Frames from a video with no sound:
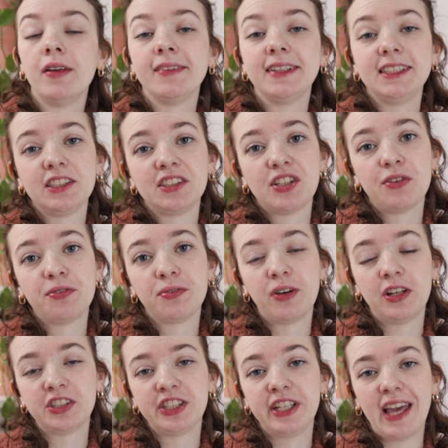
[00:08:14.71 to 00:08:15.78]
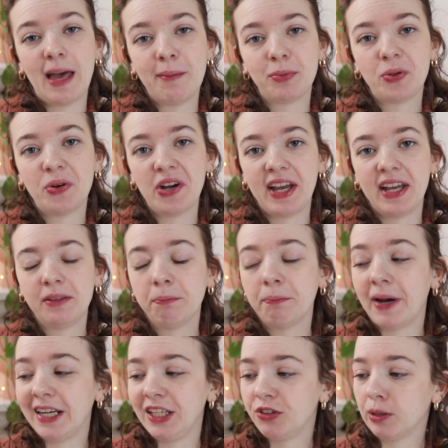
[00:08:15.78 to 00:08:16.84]
This is the Frosty apple hat
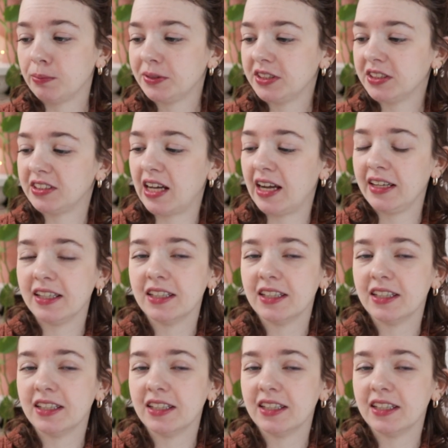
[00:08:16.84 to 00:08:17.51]
by Drops Design.